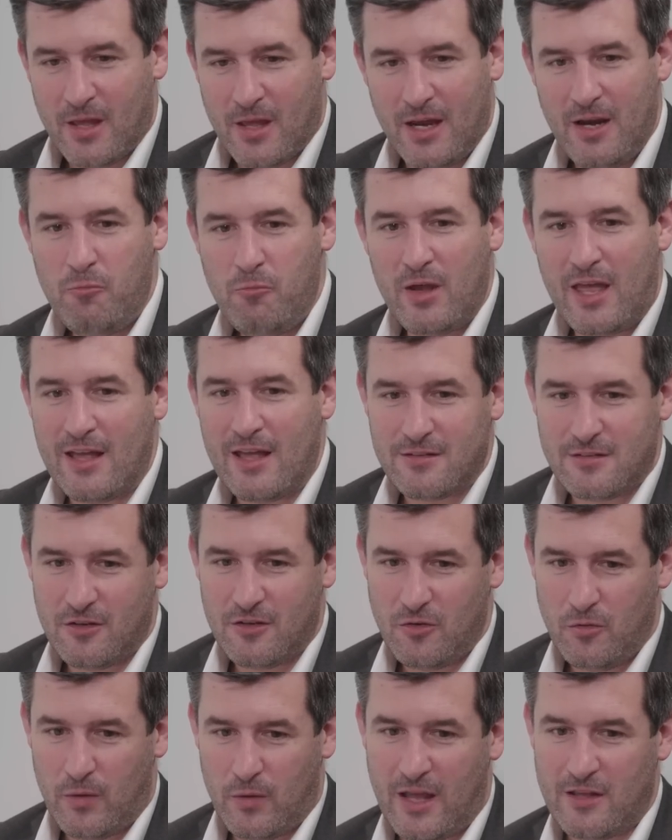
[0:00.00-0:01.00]
And then we get
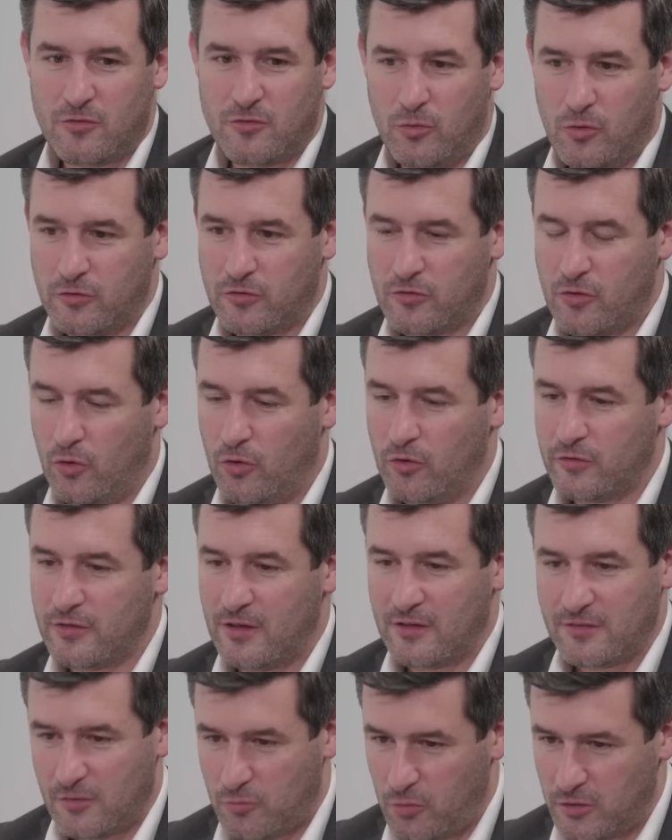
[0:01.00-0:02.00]
towards doors
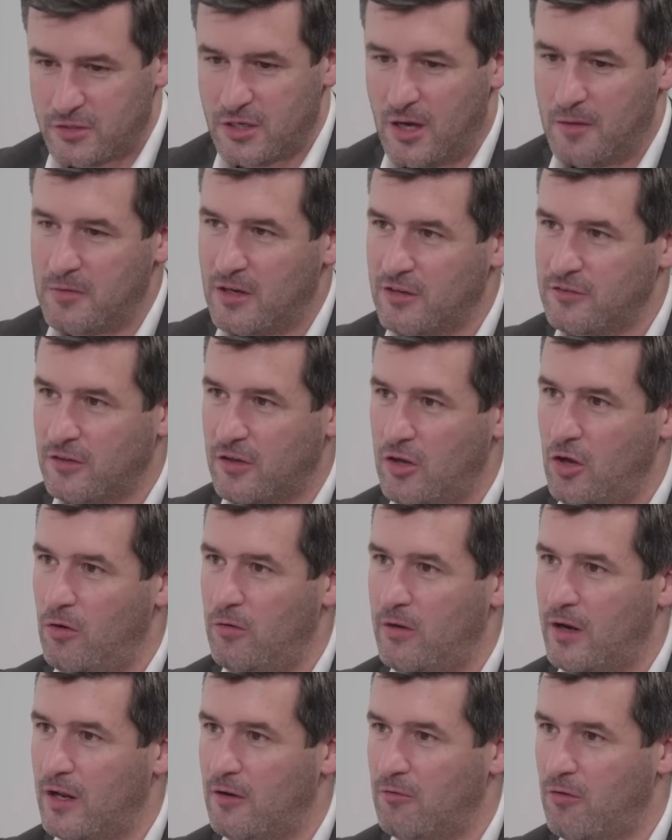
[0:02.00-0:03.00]
and I said, what time are the
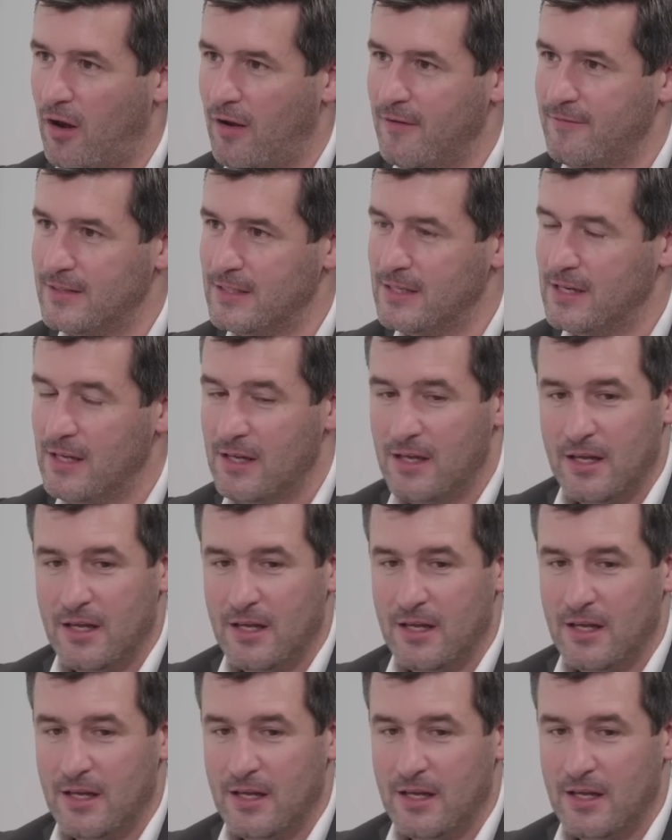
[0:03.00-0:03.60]
security arriving?